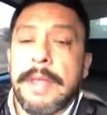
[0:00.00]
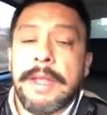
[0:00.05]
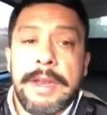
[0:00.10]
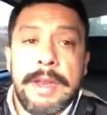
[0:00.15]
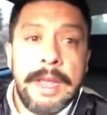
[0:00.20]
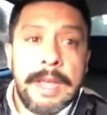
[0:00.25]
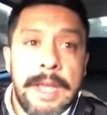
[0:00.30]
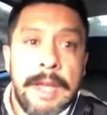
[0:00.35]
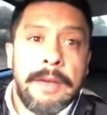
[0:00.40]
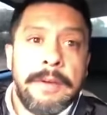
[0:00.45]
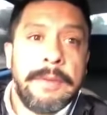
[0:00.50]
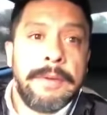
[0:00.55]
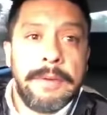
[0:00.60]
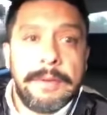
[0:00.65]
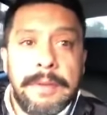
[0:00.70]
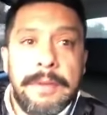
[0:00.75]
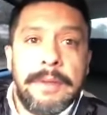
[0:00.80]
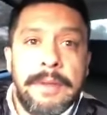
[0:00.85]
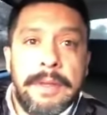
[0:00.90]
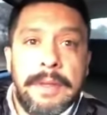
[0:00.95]
Now,
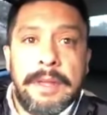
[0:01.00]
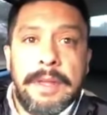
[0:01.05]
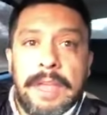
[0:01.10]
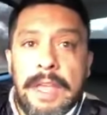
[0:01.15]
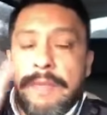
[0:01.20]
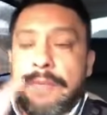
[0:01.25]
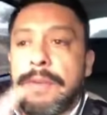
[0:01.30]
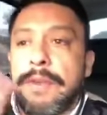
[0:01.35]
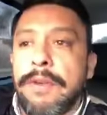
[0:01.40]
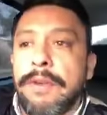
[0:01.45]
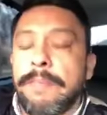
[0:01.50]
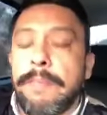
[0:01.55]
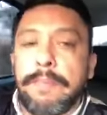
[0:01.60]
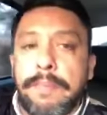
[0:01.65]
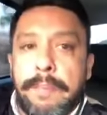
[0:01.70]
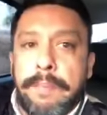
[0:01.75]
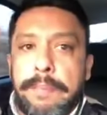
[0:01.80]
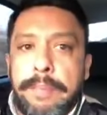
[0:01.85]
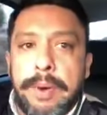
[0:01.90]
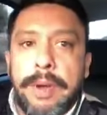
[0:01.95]
if you
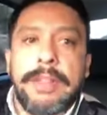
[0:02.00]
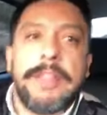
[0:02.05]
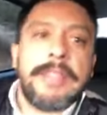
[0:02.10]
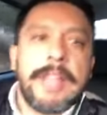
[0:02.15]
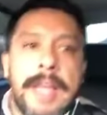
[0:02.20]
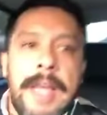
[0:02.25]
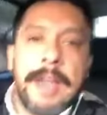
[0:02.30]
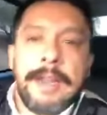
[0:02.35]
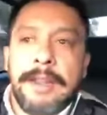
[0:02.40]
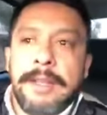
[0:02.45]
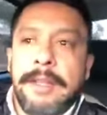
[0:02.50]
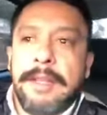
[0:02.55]
put that,